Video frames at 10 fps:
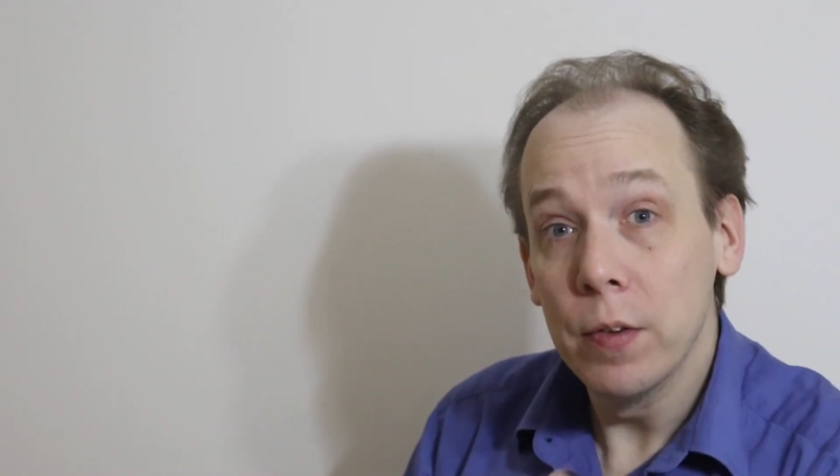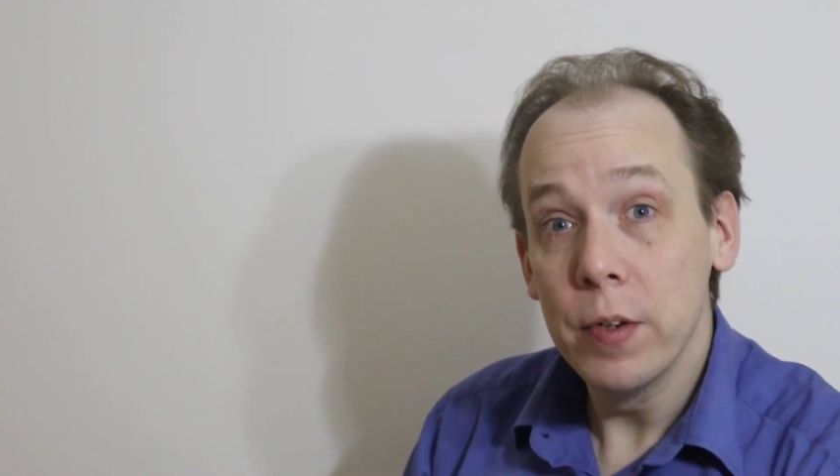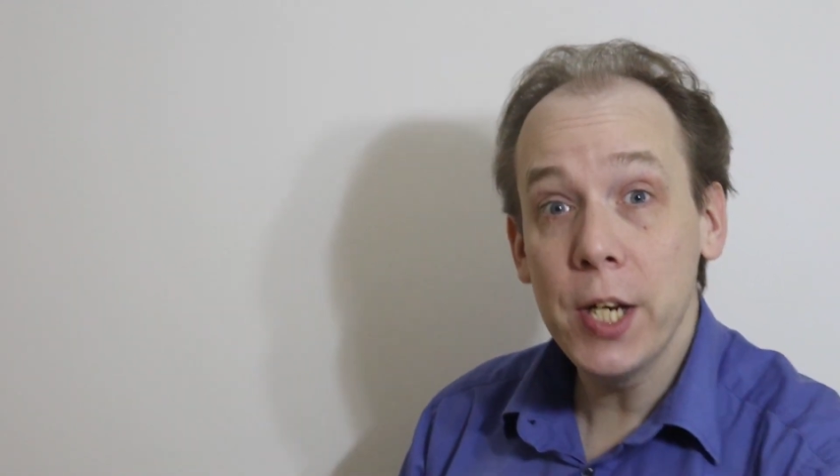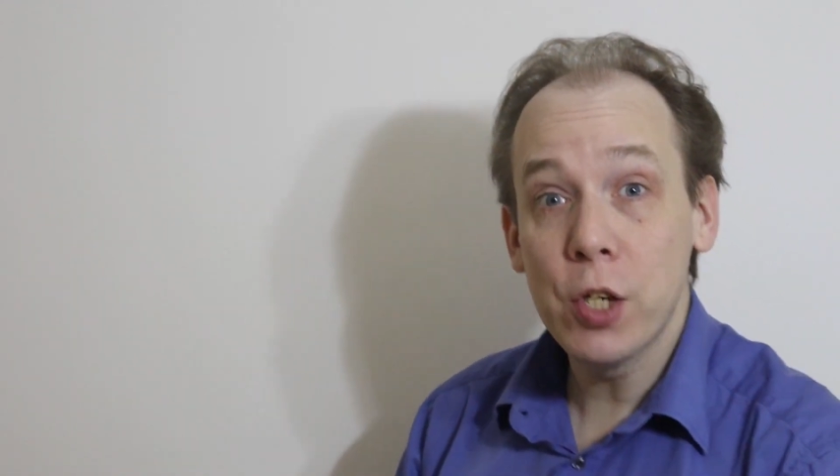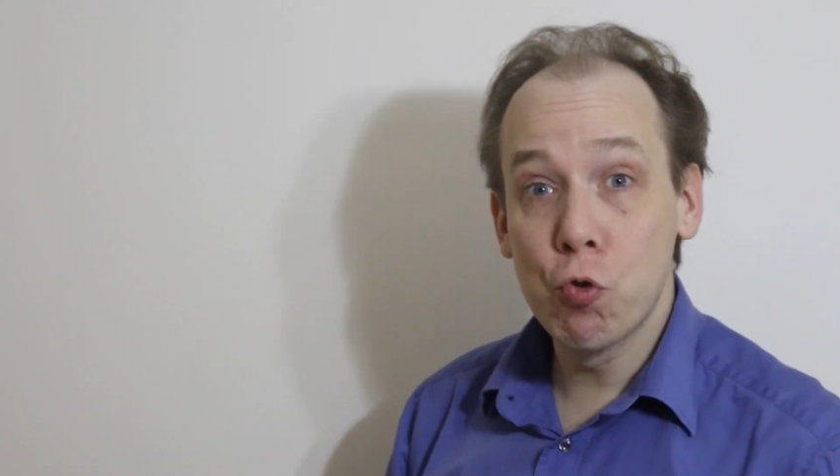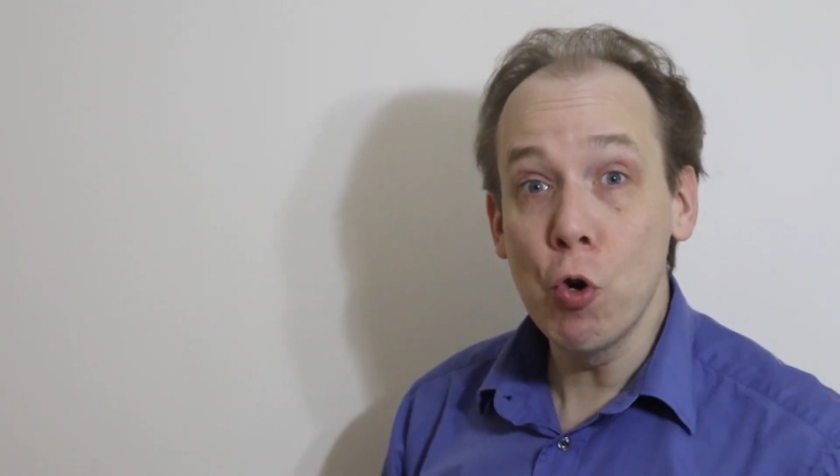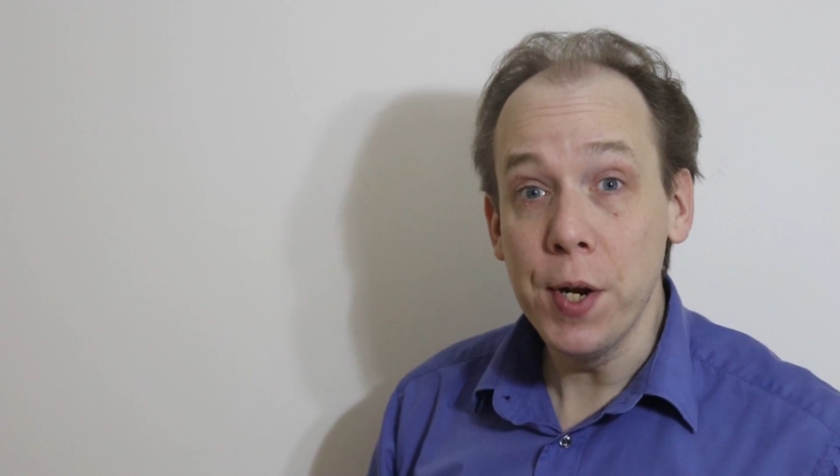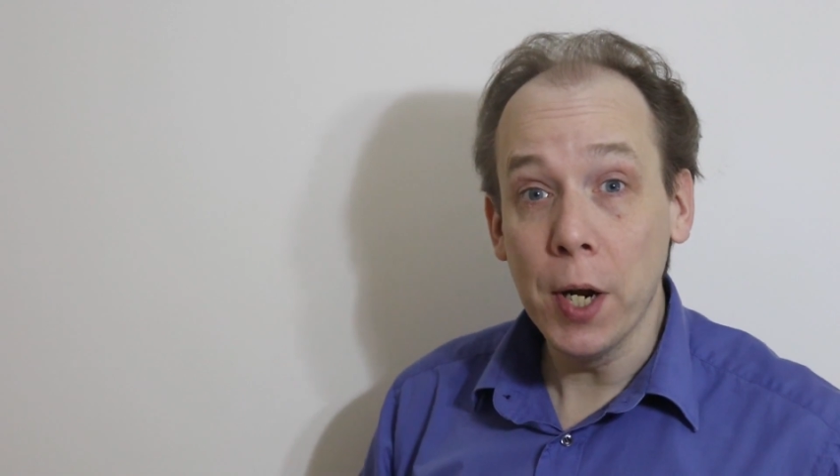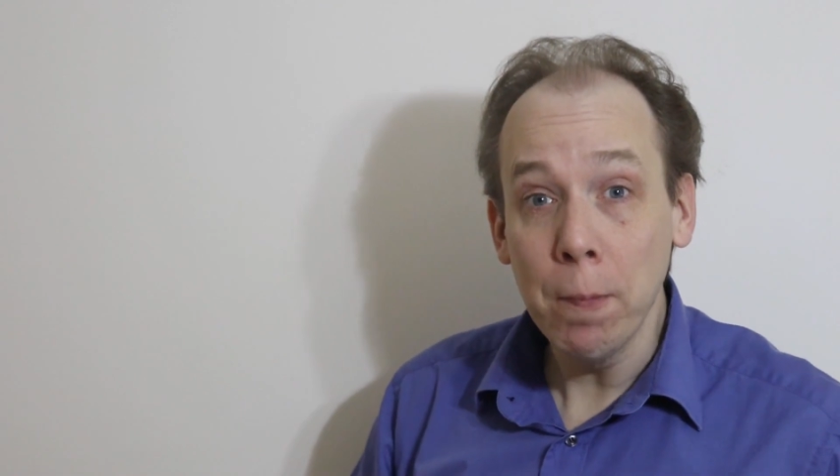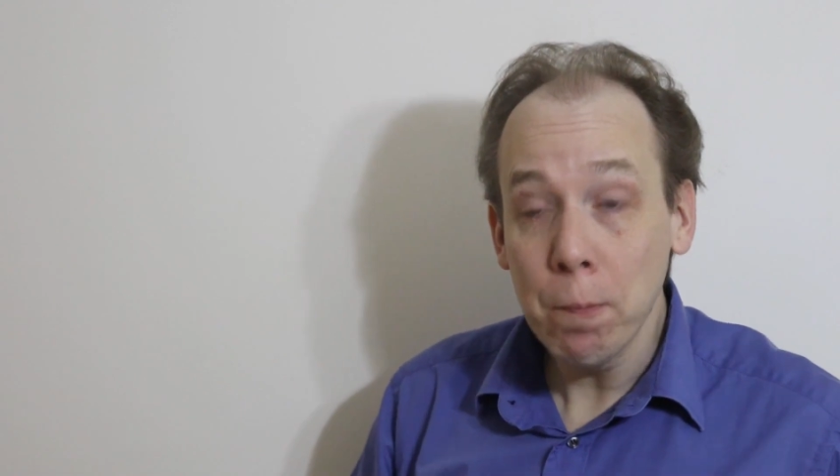It's true, you
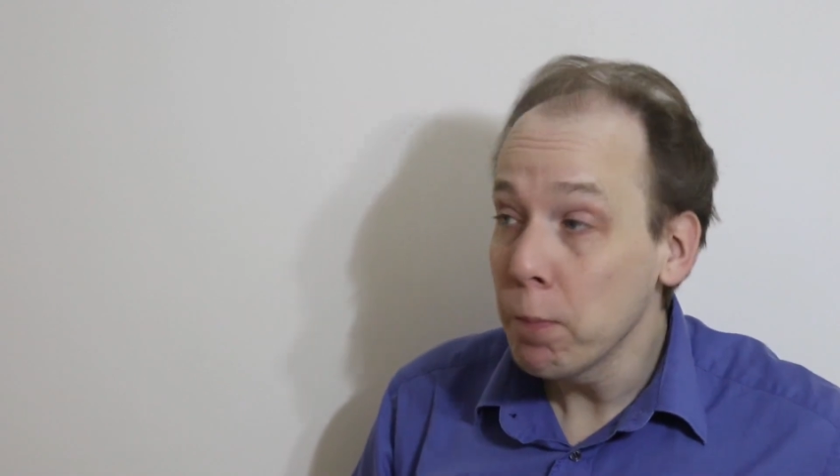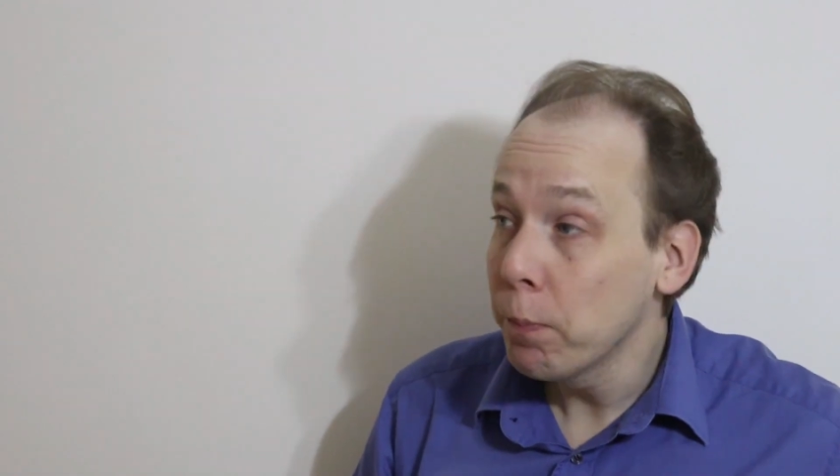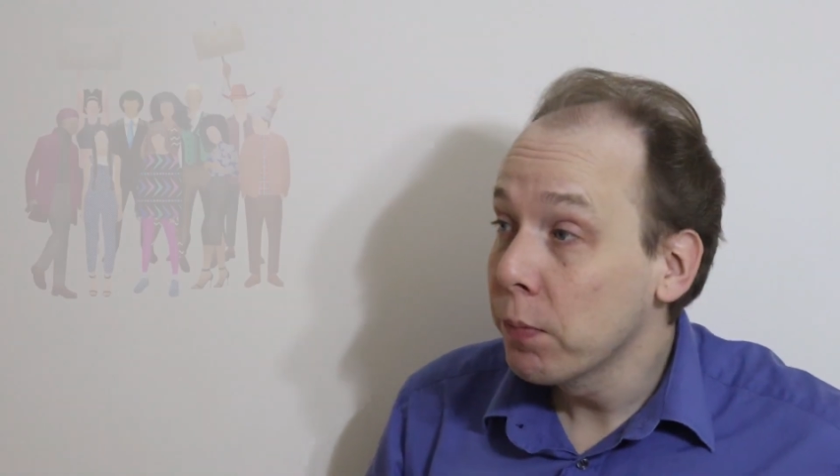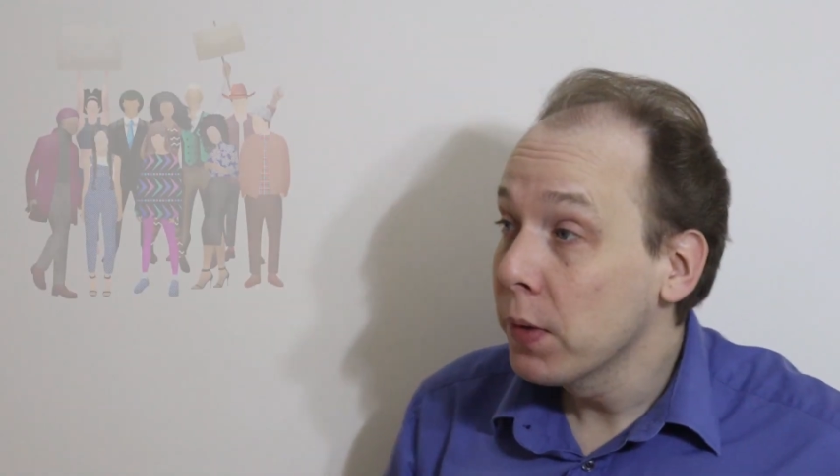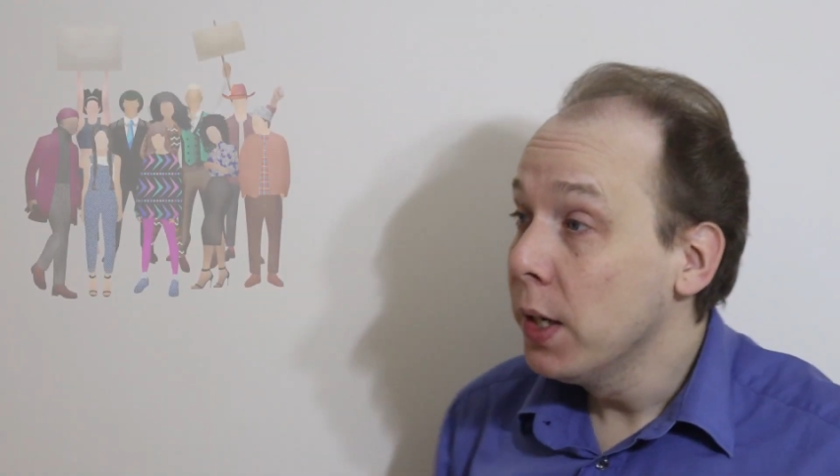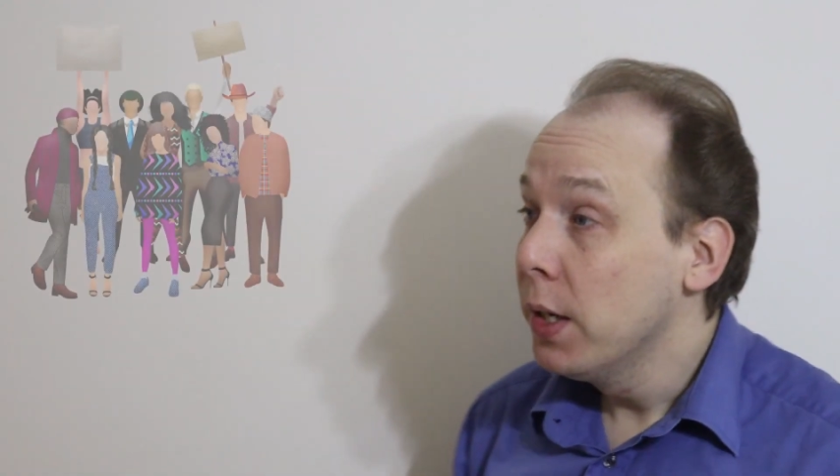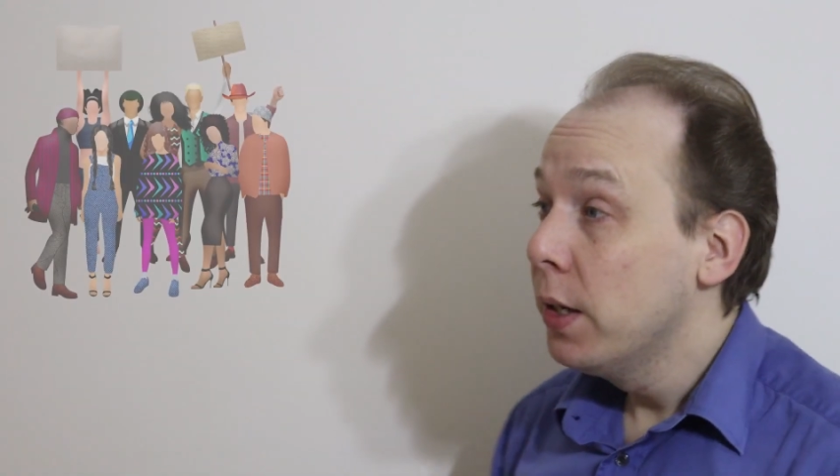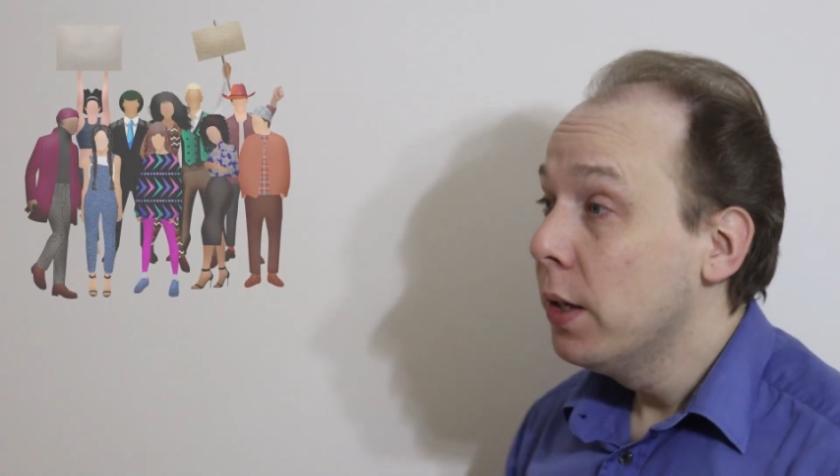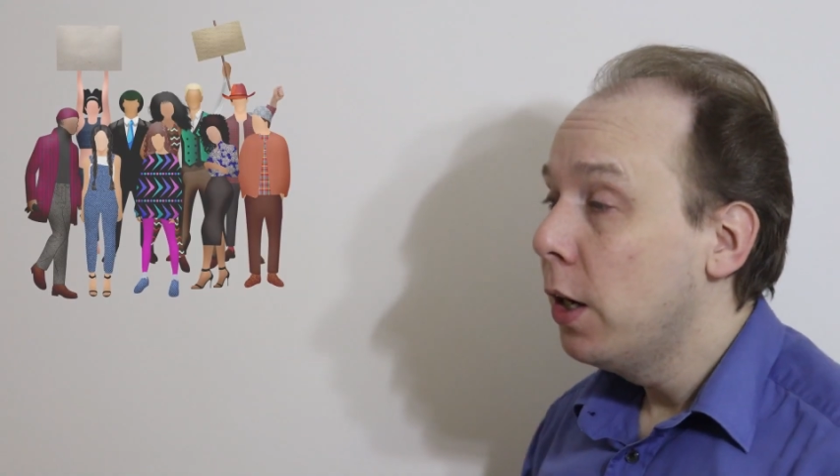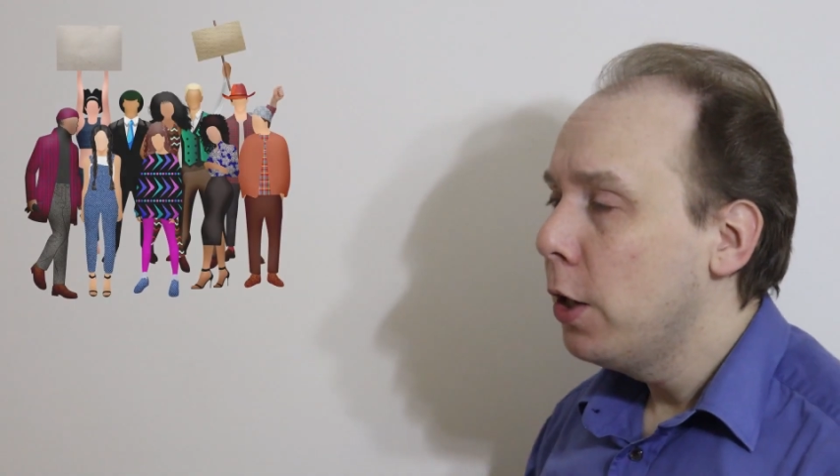know.
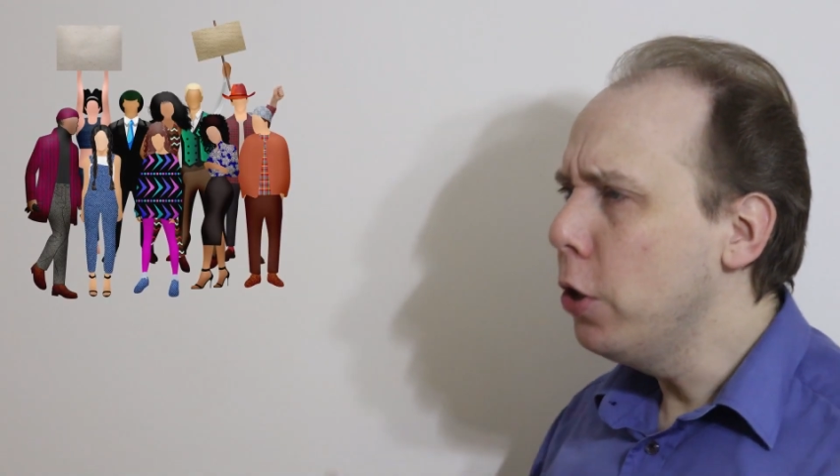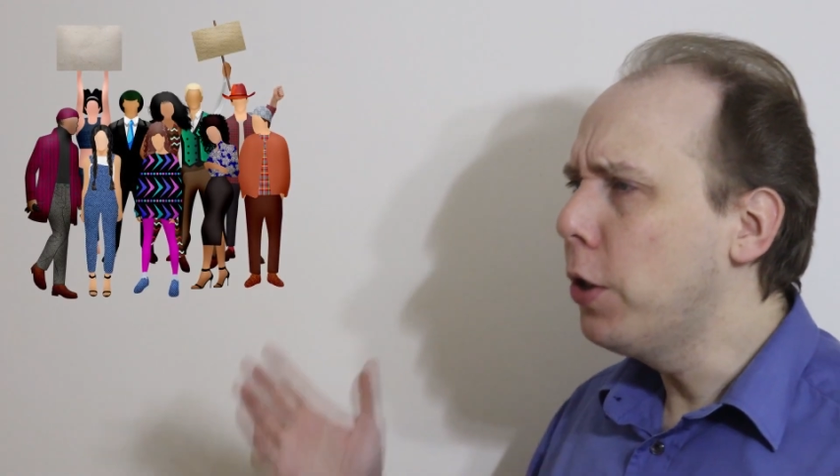You